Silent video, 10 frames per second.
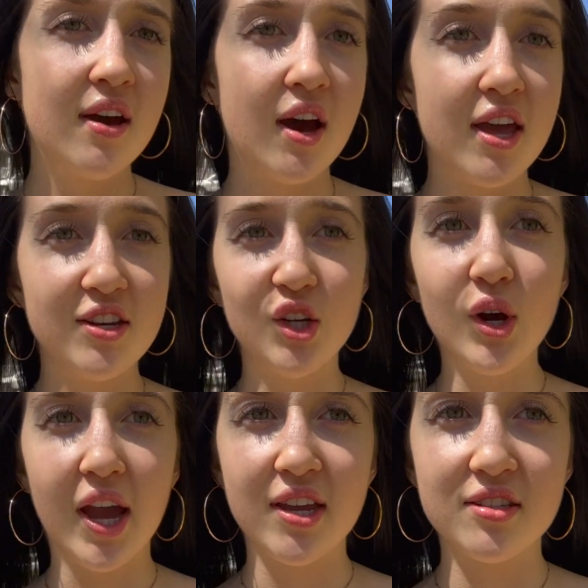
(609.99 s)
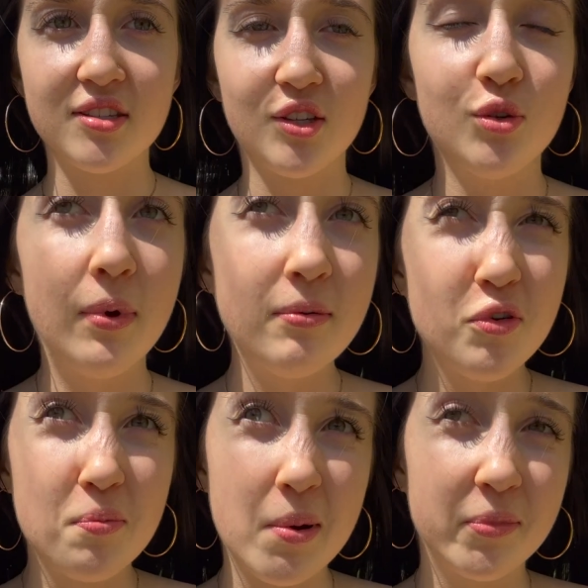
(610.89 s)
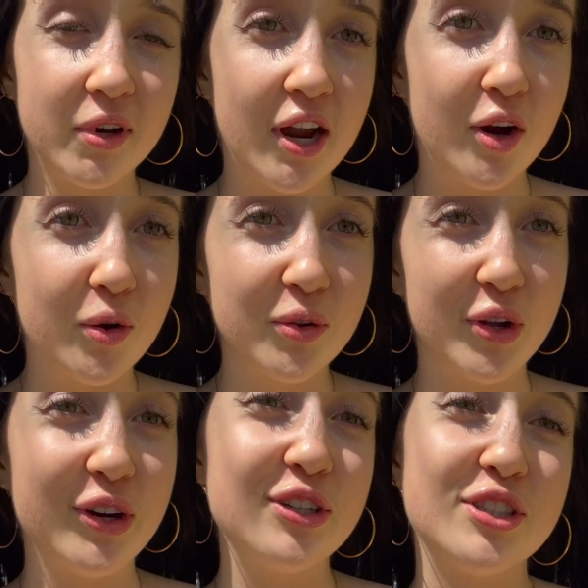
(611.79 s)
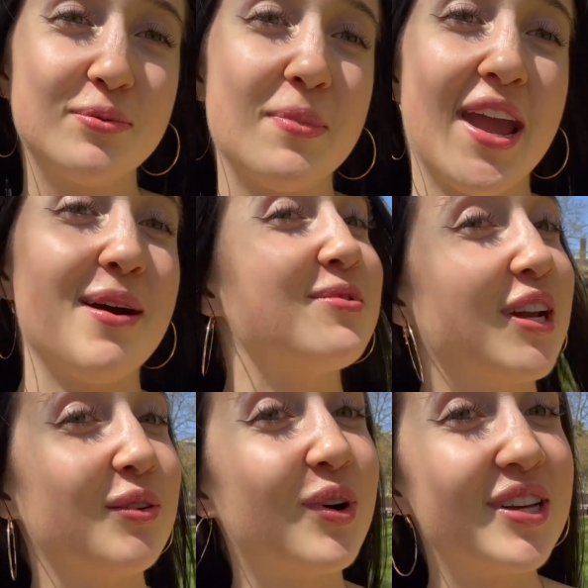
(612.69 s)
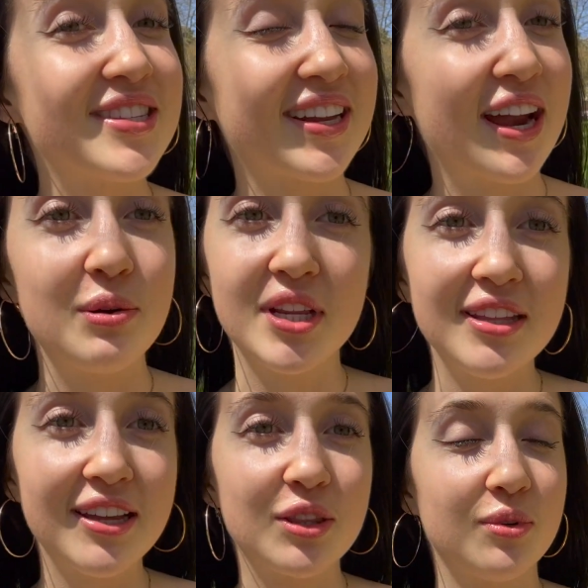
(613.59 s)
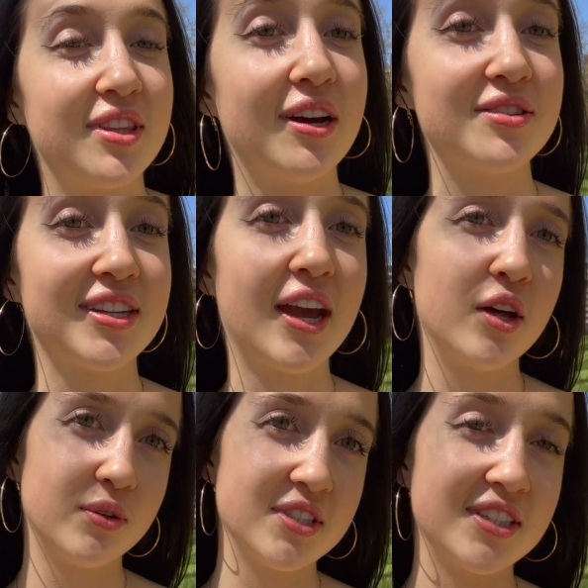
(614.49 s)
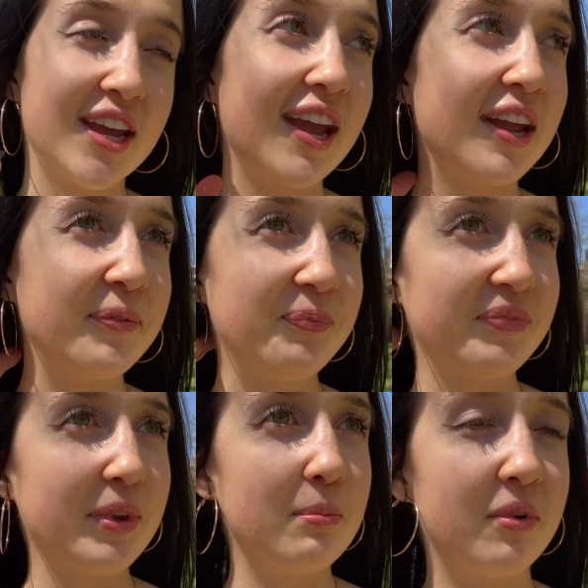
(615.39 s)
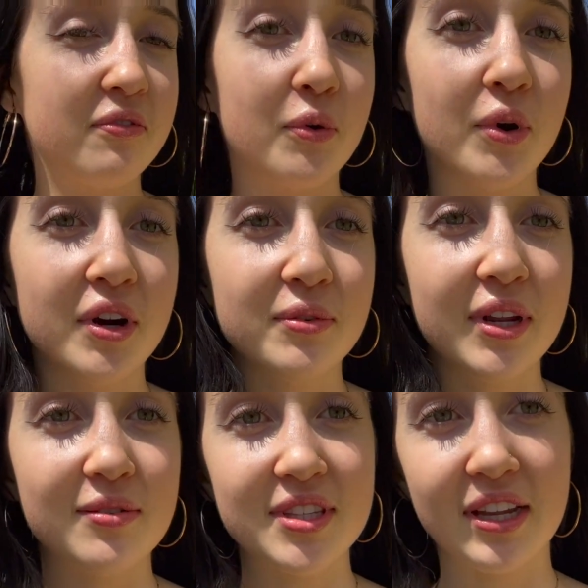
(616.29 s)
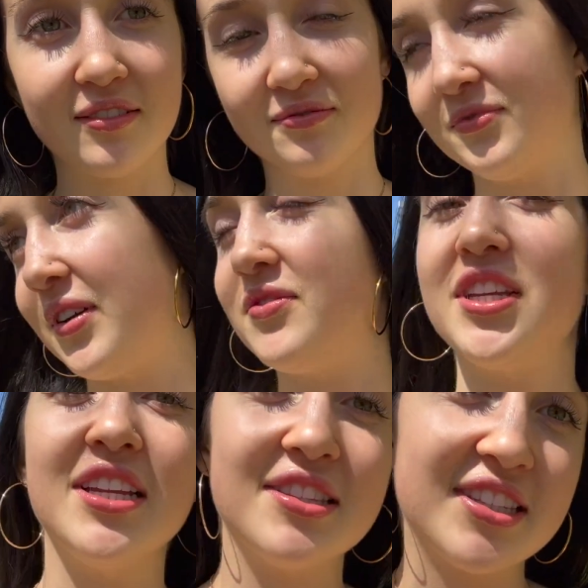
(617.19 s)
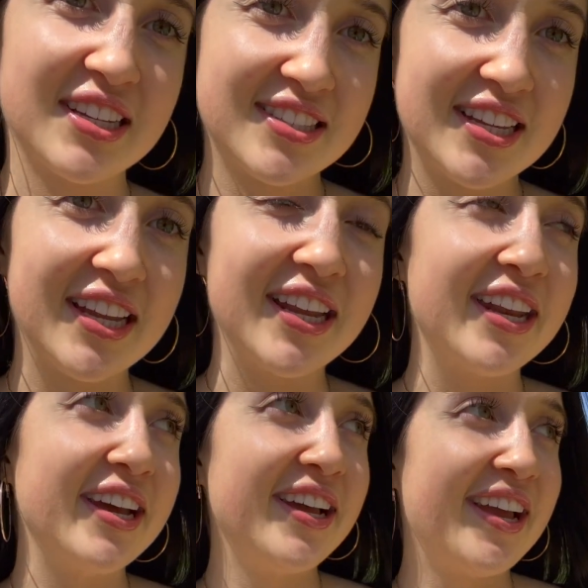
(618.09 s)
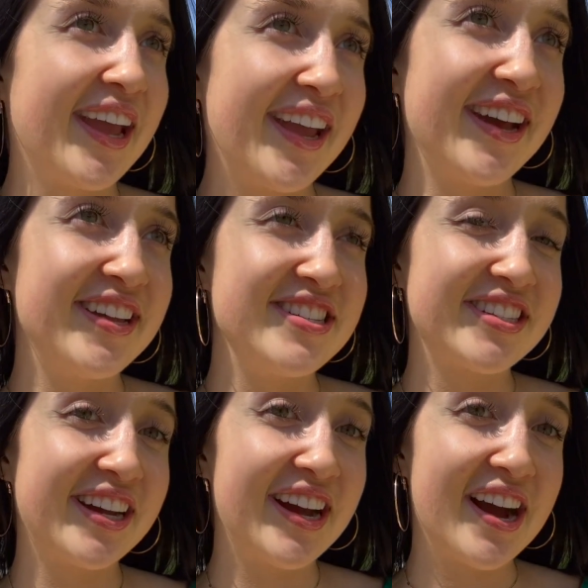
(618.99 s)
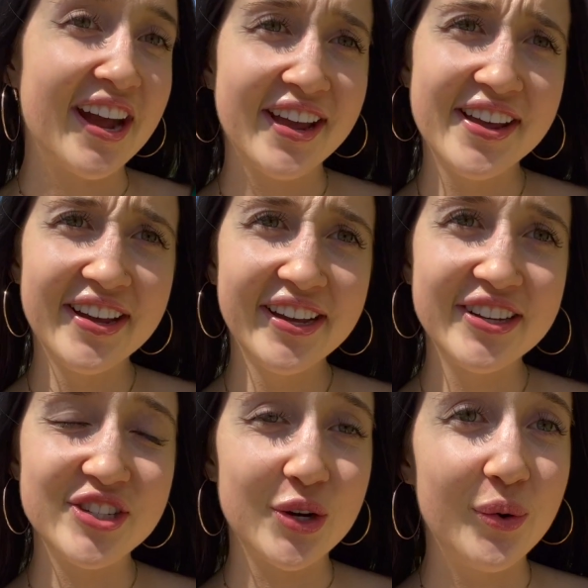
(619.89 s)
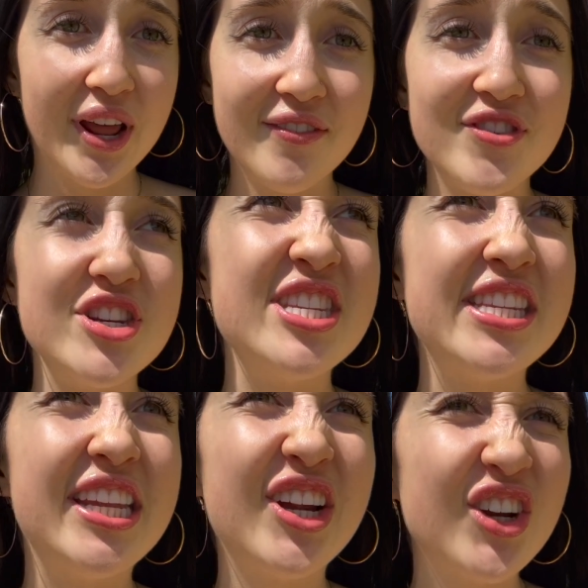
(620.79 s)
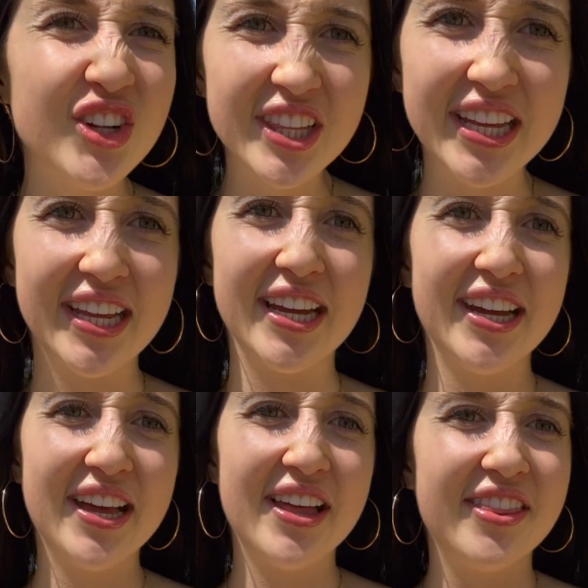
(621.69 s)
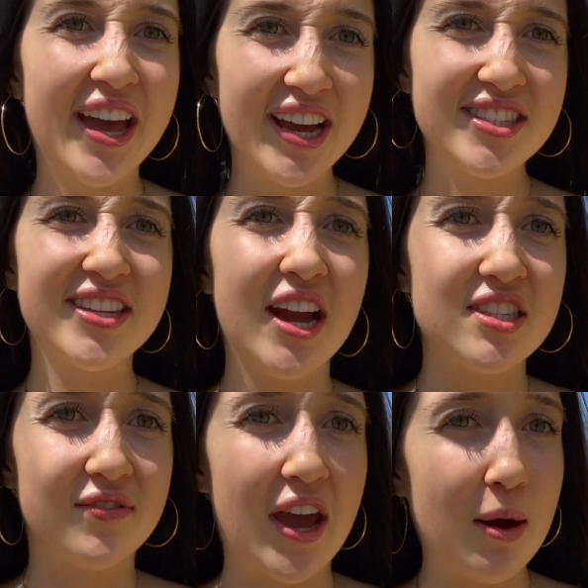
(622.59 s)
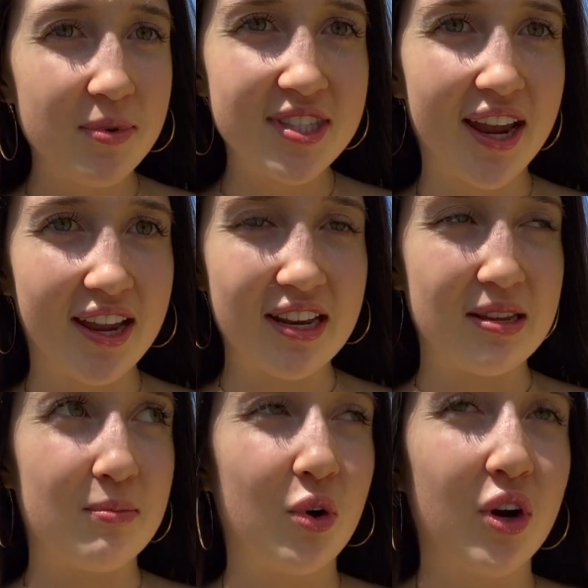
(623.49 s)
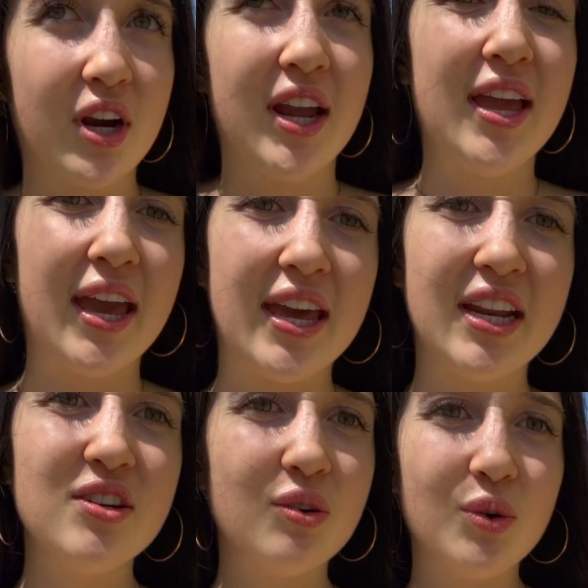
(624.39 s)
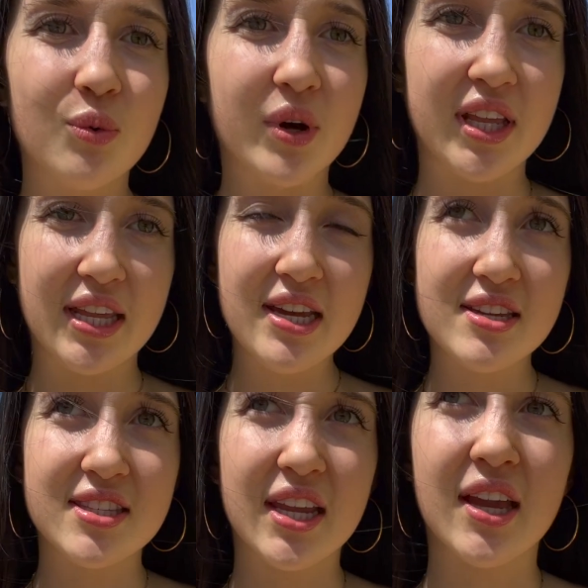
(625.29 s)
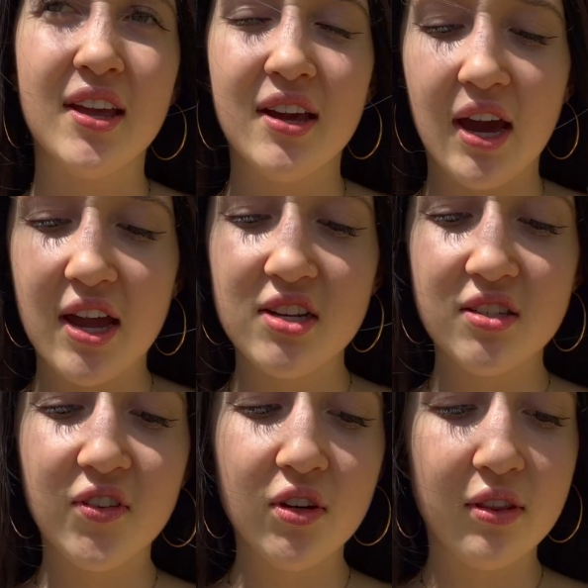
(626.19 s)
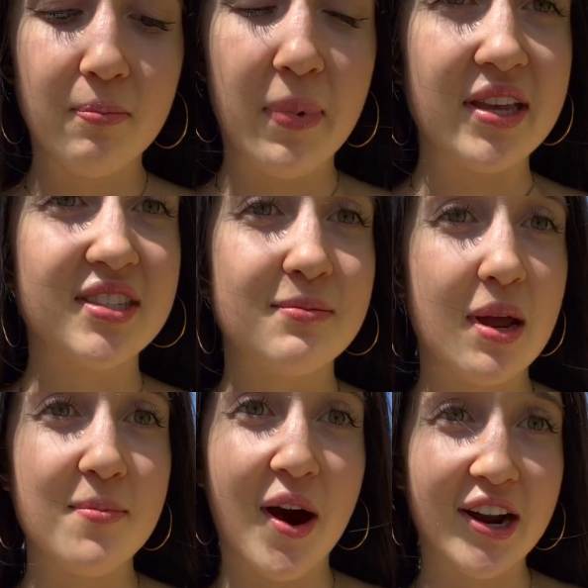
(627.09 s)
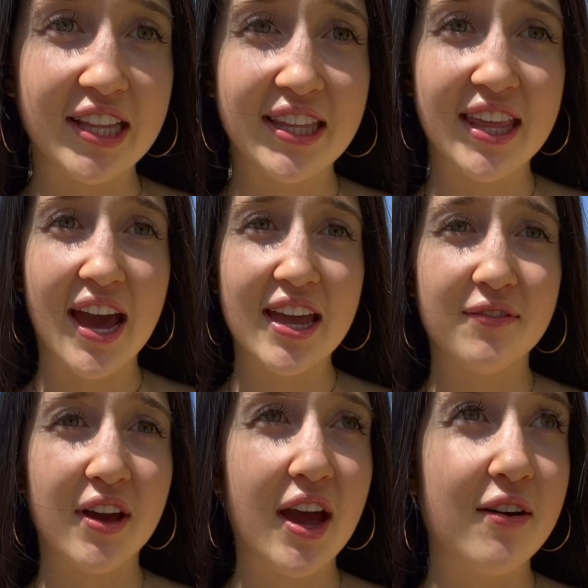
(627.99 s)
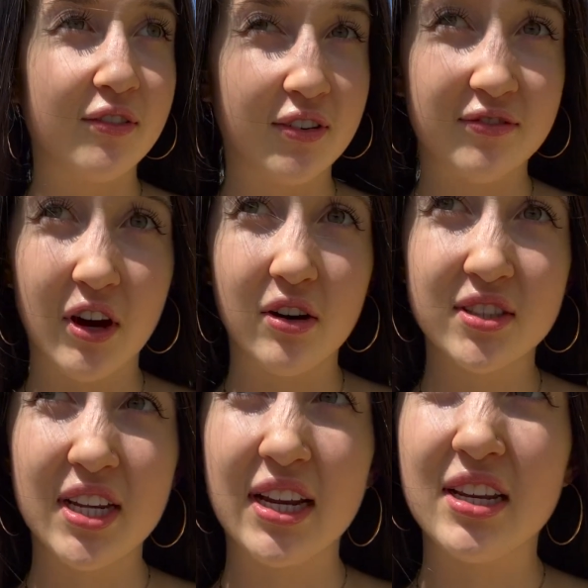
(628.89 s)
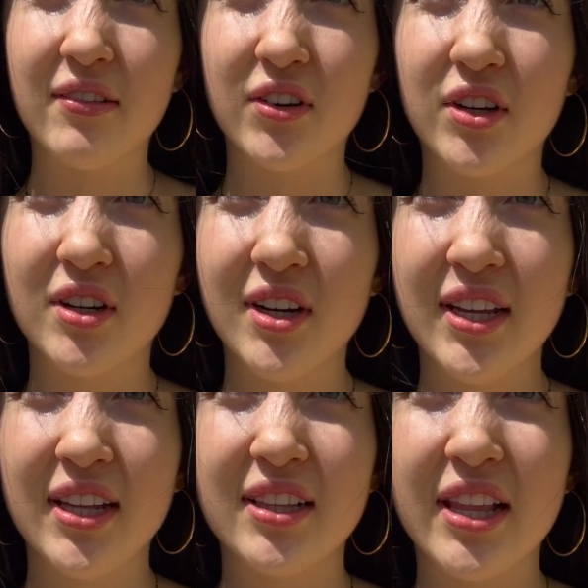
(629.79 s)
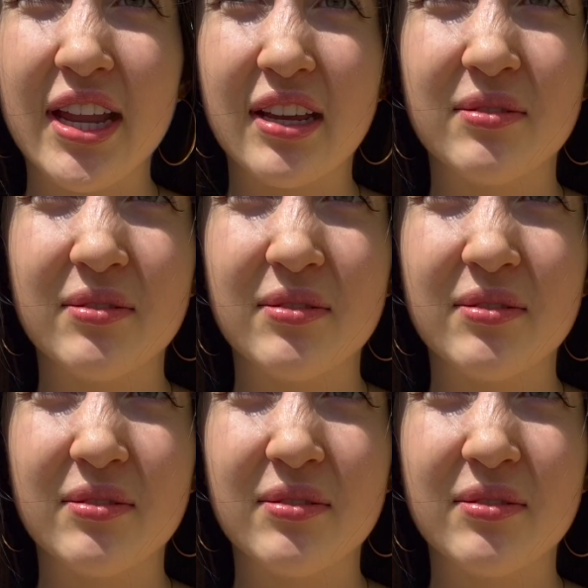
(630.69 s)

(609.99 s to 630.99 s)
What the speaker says: And you guys, you probably remember how large my appetite was. Like, I would eat like 3,000 calories a day before, when I was like 15, 16, and I don't have nearly that size of appetite anymore. And I don't know what it is. Like, I just feel the best in my body that I have ever felt. I never like